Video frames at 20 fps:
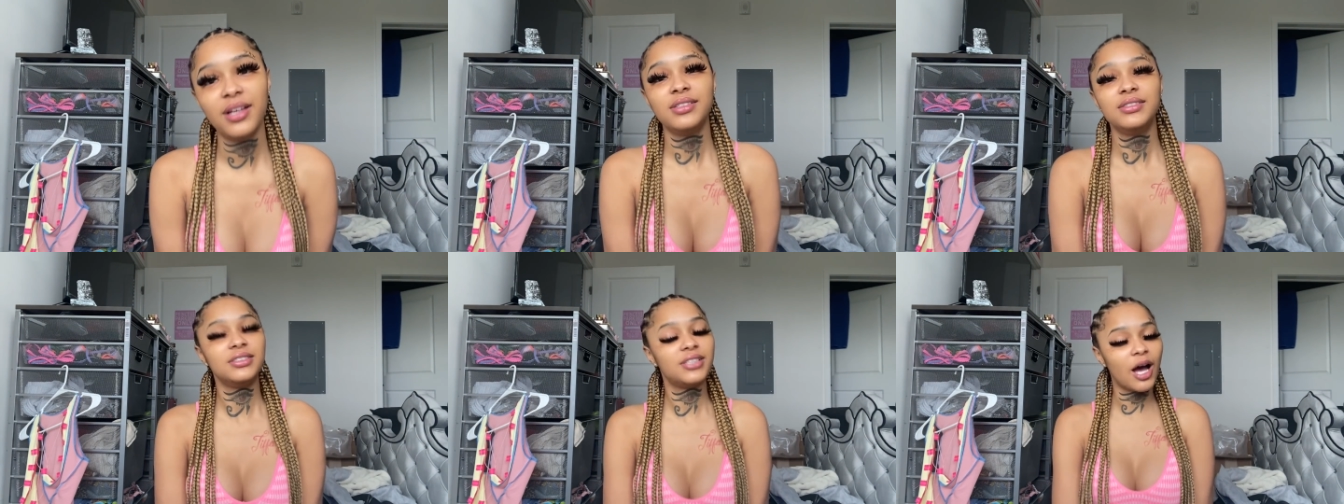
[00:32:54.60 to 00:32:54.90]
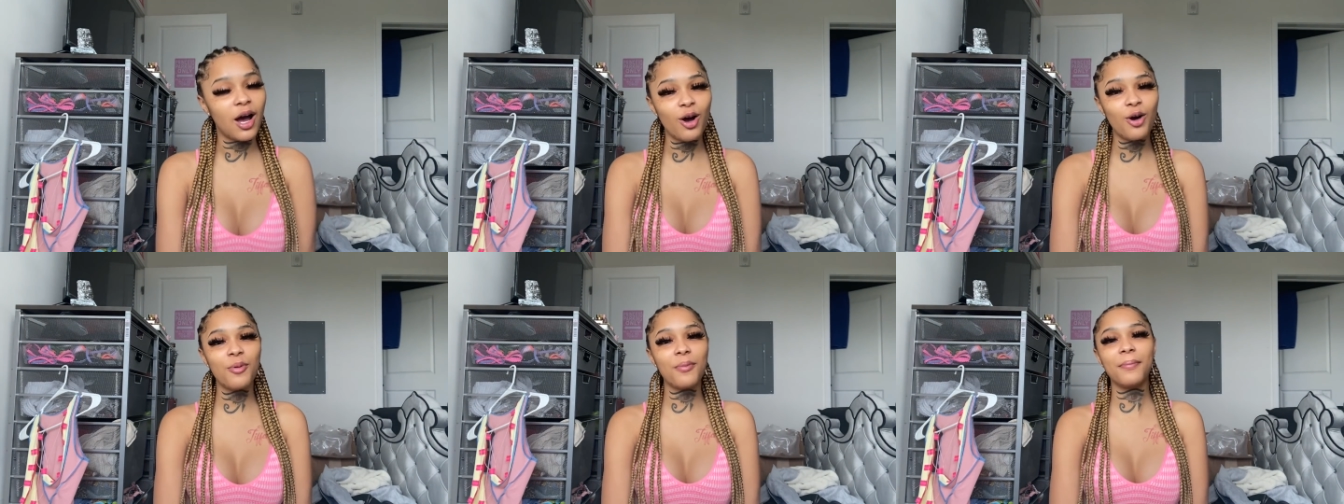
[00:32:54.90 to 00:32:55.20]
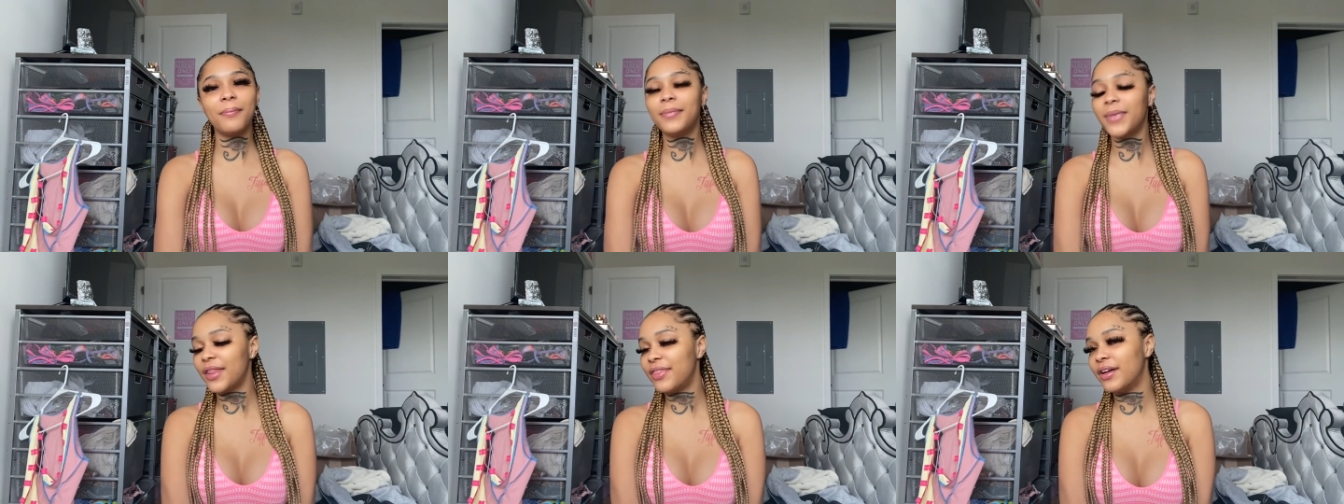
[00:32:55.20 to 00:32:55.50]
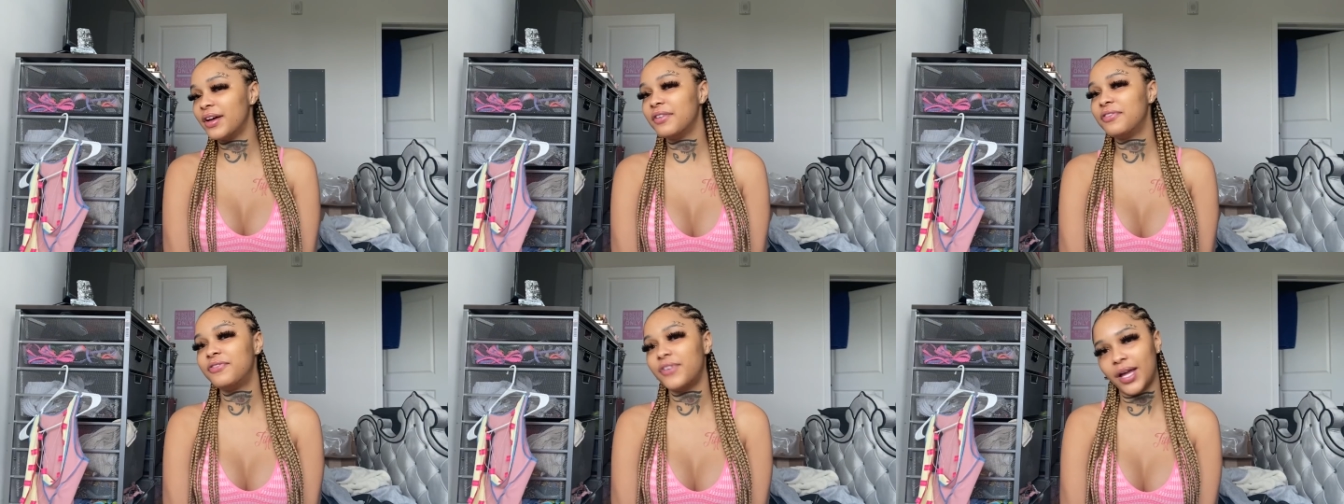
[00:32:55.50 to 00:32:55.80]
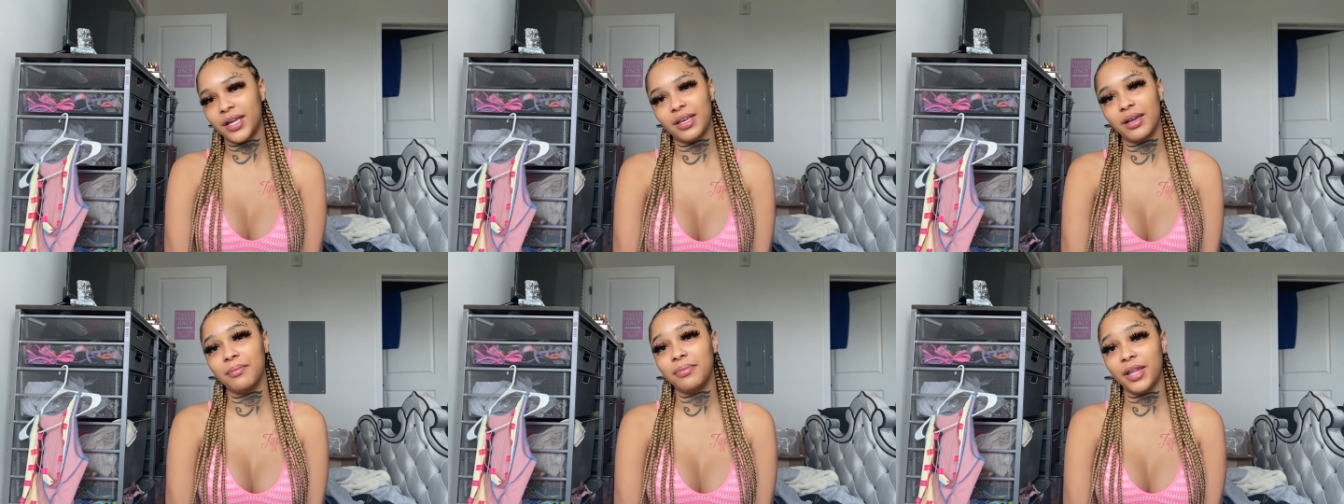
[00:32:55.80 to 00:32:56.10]
Don't
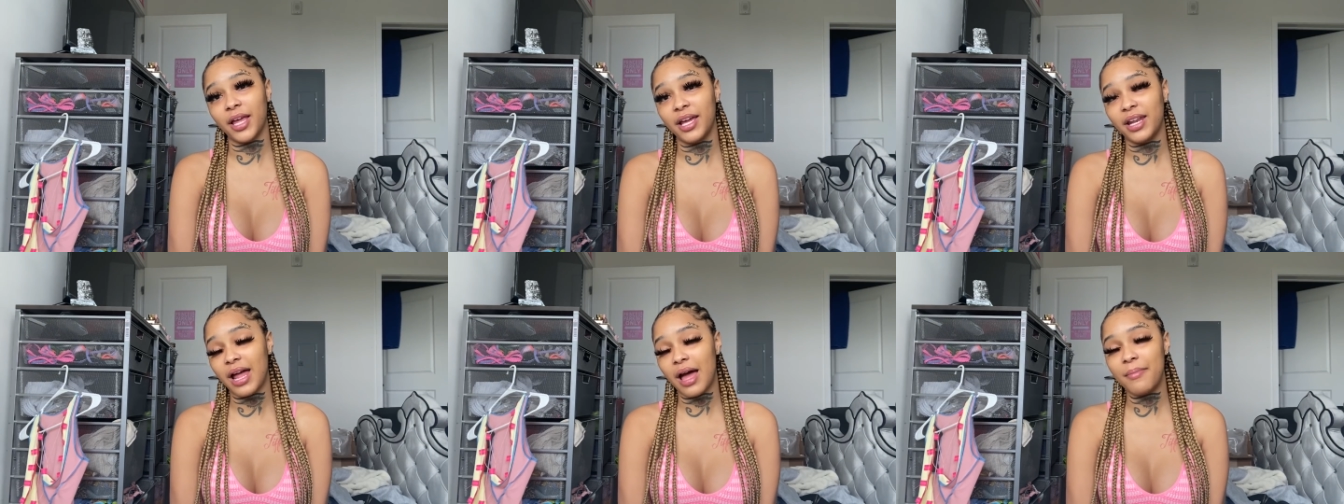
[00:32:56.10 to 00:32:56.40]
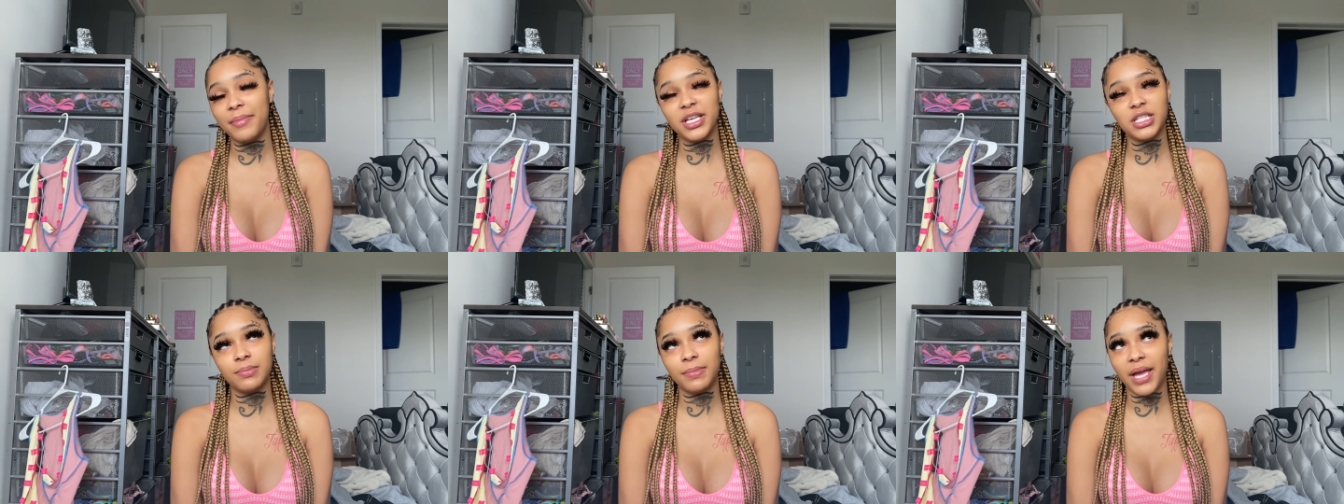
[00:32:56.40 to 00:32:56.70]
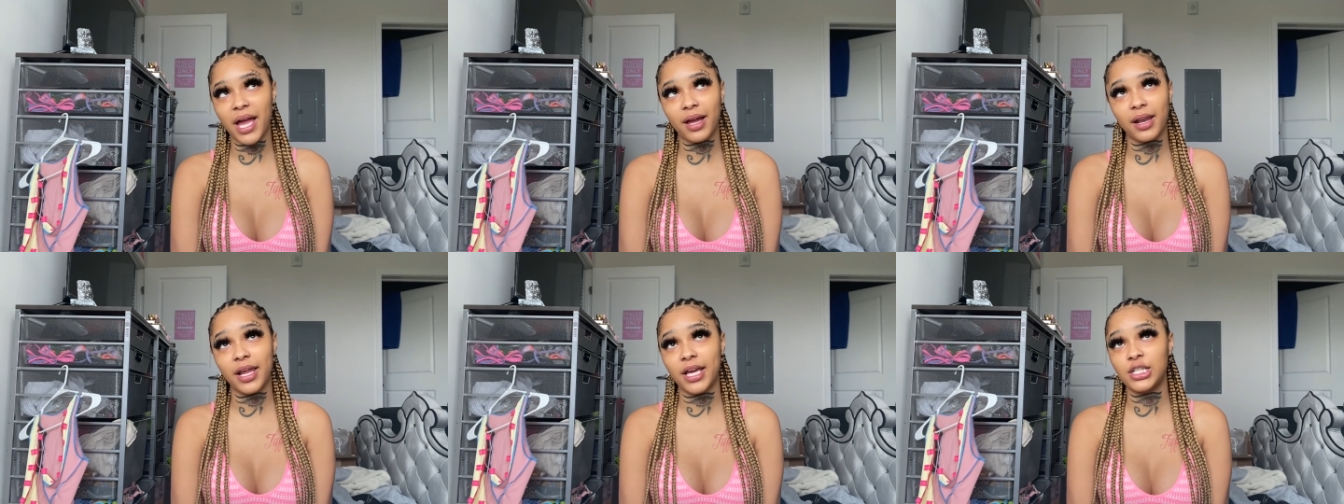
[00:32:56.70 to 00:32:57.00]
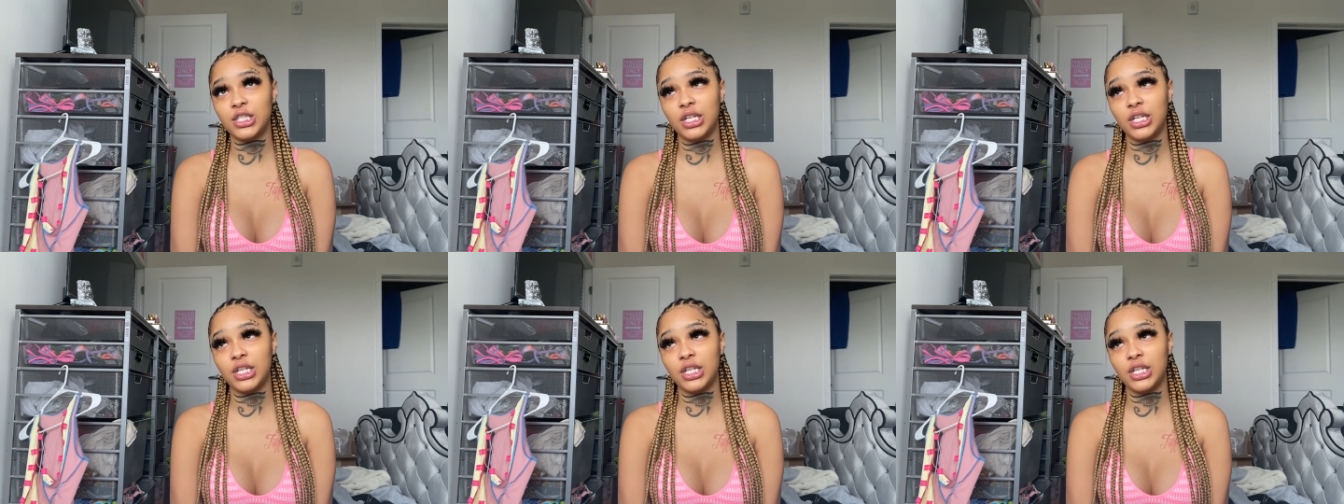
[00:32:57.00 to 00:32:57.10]
motherfucking play. That bitch be acting like